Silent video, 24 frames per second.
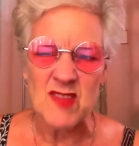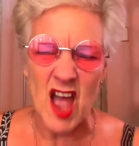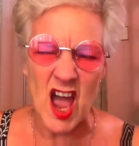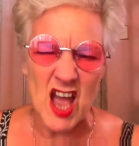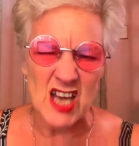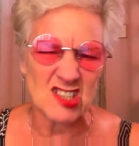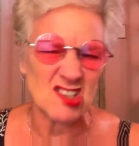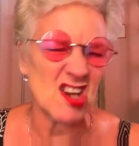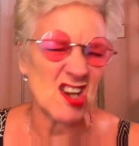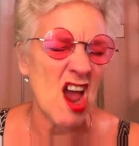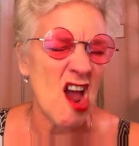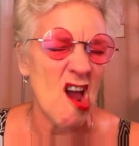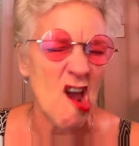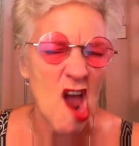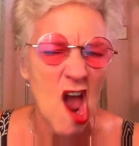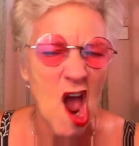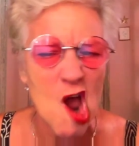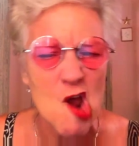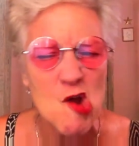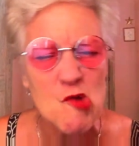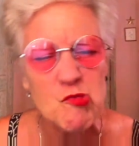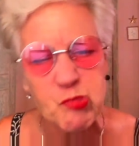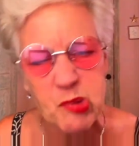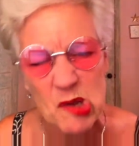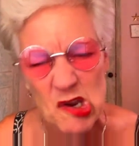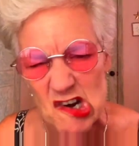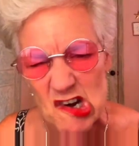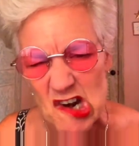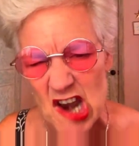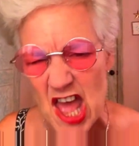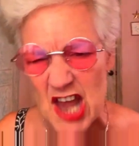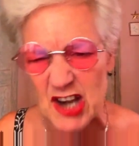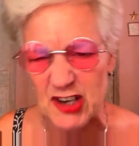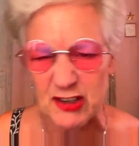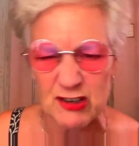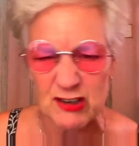"I don't
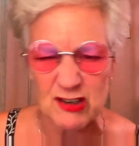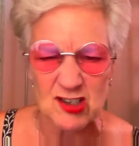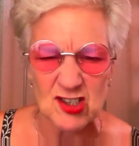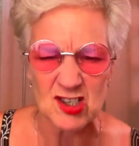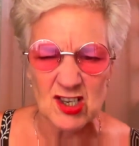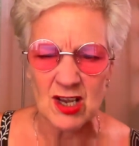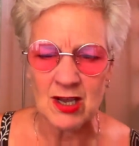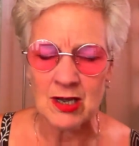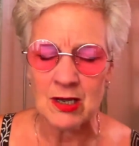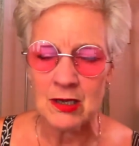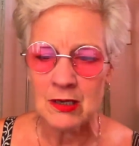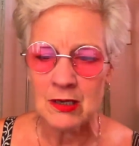open letters."